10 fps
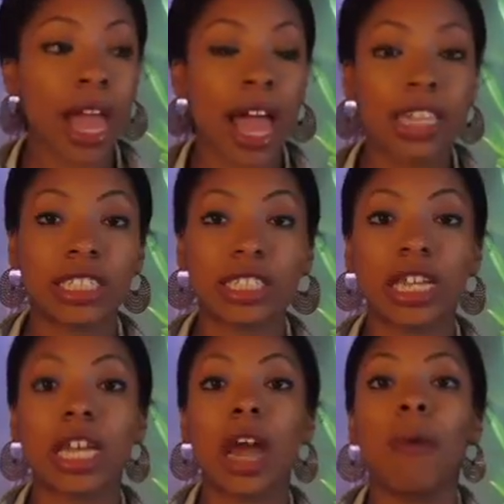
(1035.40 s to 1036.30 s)
And she
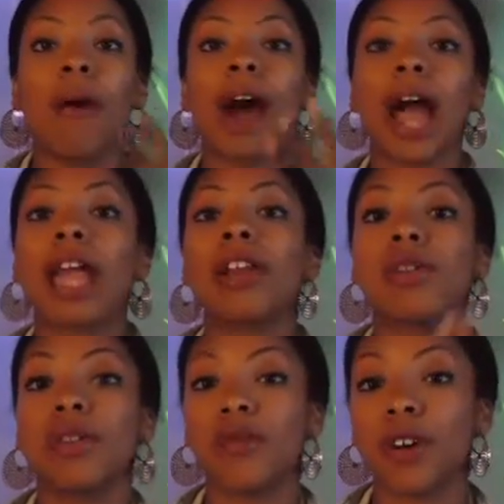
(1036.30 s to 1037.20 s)
said, well, I
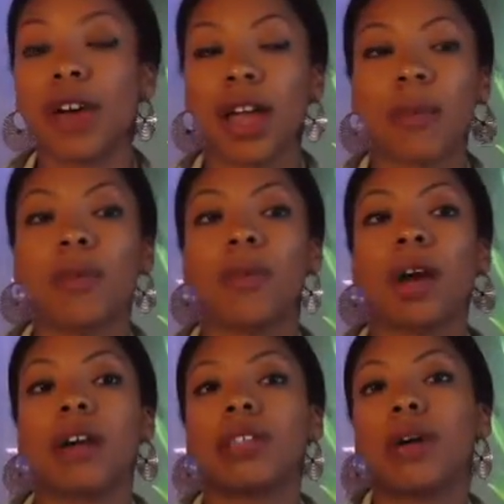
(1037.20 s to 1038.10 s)
know the real him.
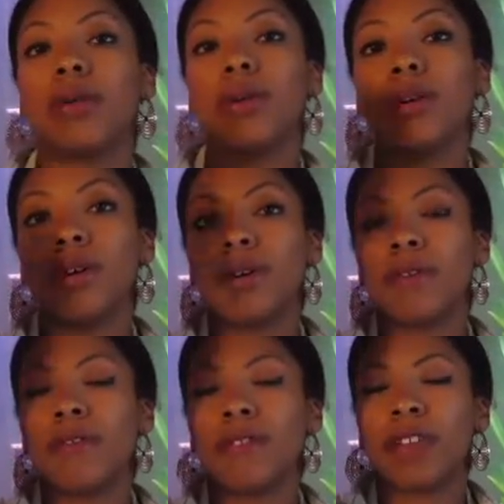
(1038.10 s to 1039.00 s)
I was like, ooh,
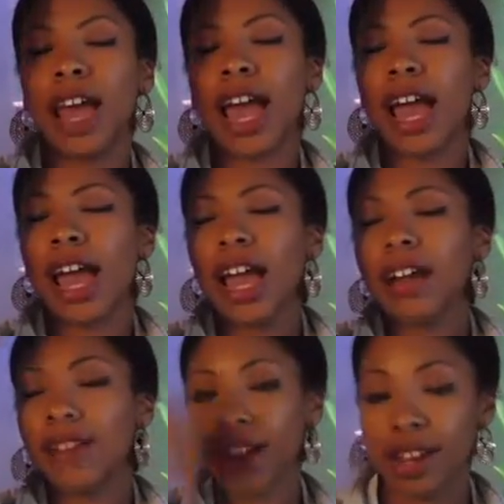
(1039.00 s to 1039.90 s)
flag
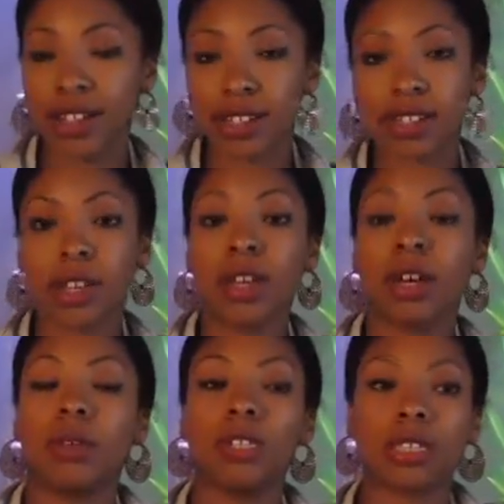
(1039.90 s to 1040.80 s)
raised
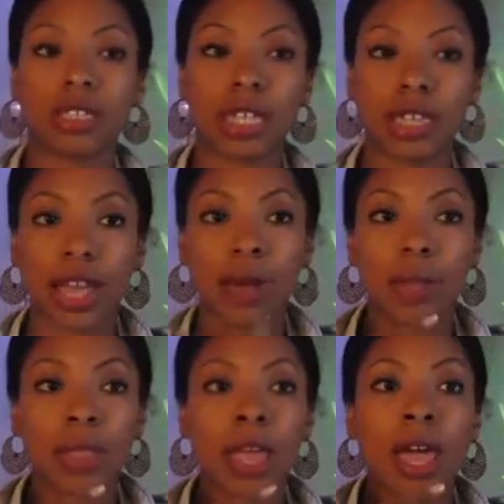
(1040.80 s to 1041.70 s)
when she said that.
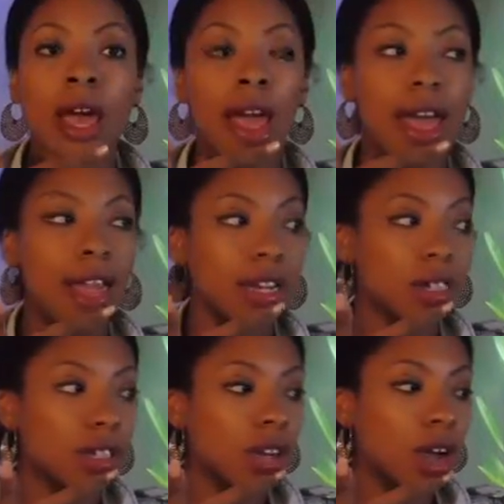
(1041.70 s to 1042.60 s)
And
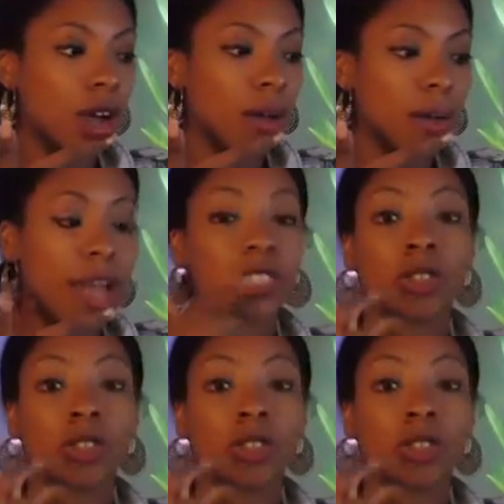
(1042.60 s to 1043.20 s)
I've